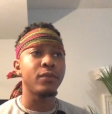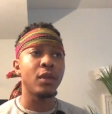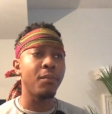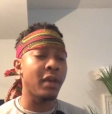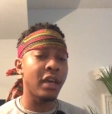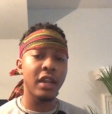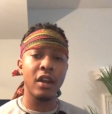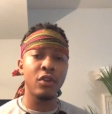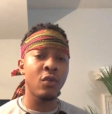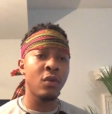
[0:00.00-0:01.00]
The men that
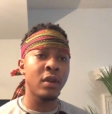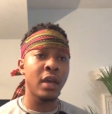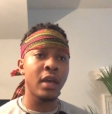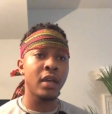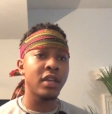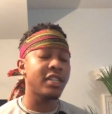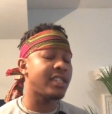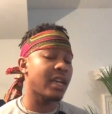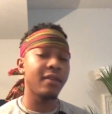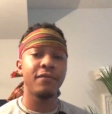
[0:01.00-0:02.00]
are doing that
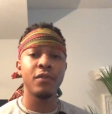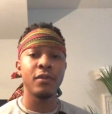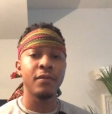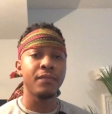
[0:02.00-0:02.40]
shameful.